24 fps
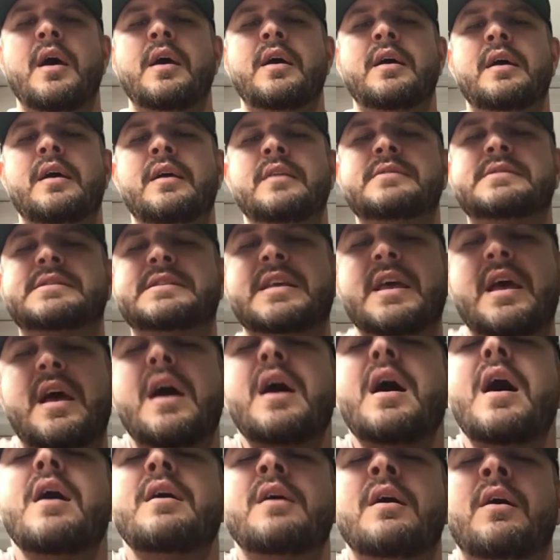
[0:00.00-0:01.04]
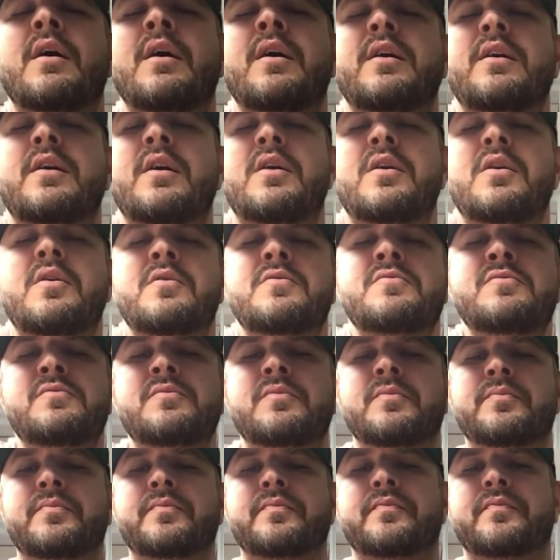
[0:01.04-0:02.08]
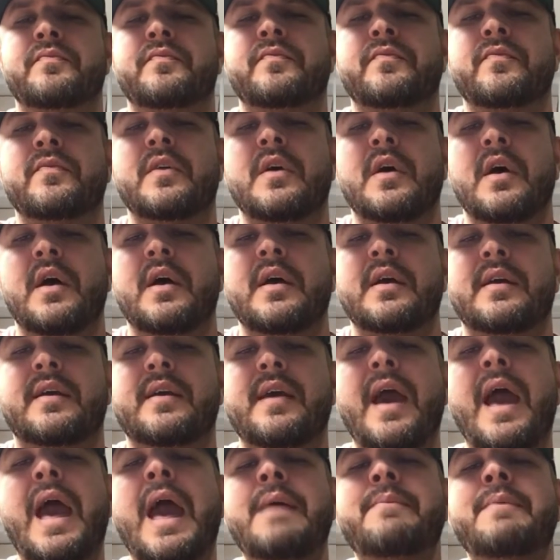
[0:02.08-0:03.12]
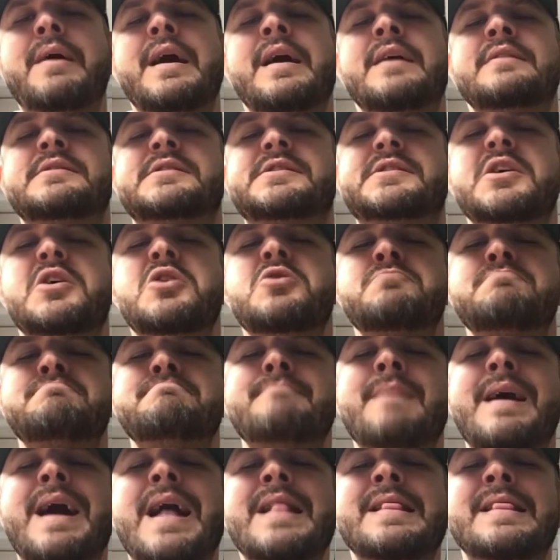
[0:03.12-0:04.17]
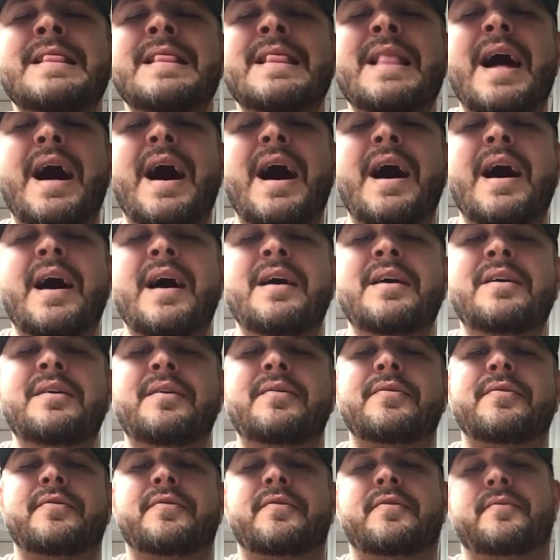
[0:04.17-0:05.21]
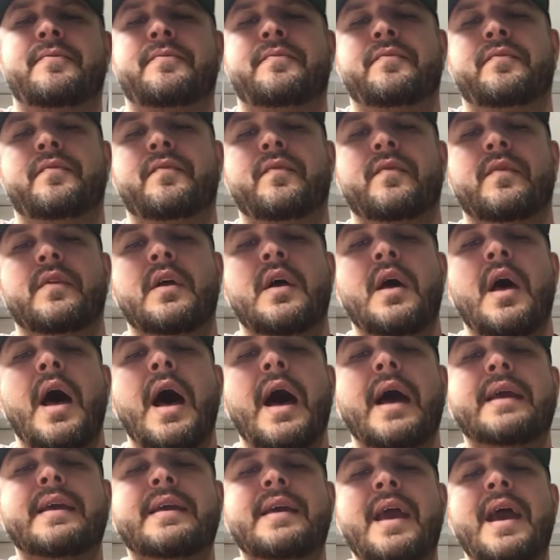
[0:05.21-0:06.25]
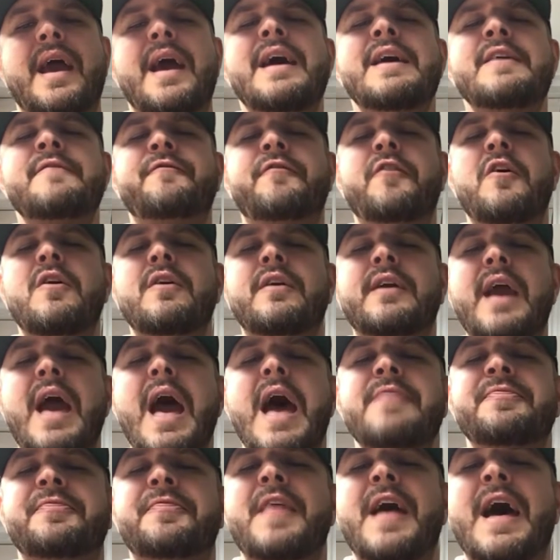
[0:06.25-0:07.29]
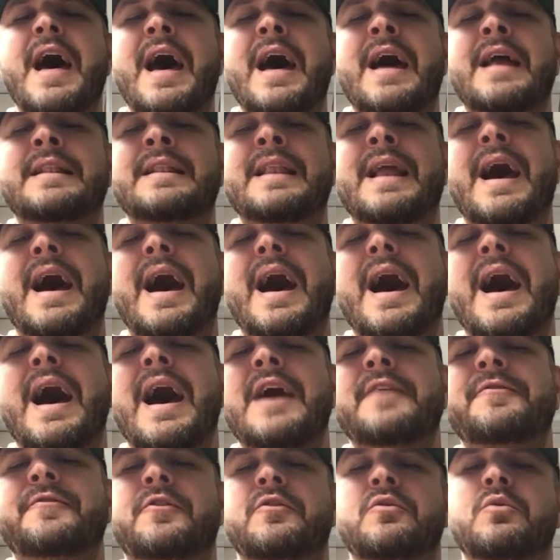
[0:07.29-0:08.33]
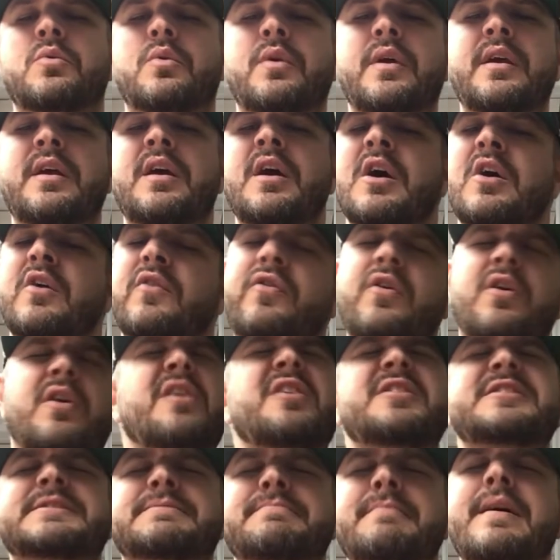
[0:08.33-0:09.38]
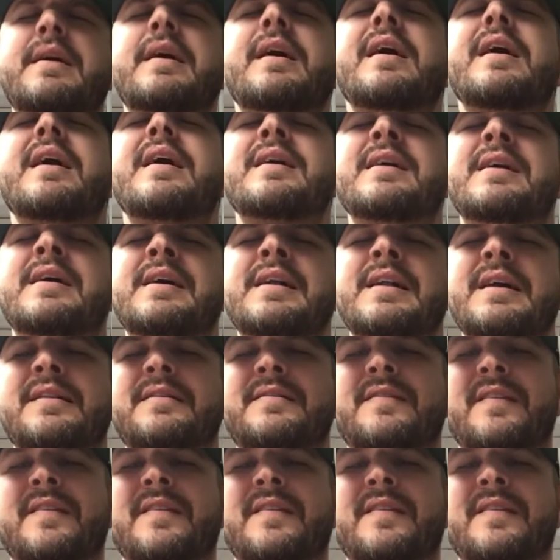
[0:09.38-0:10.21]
until you came into my life. I can't forget that night that we first met at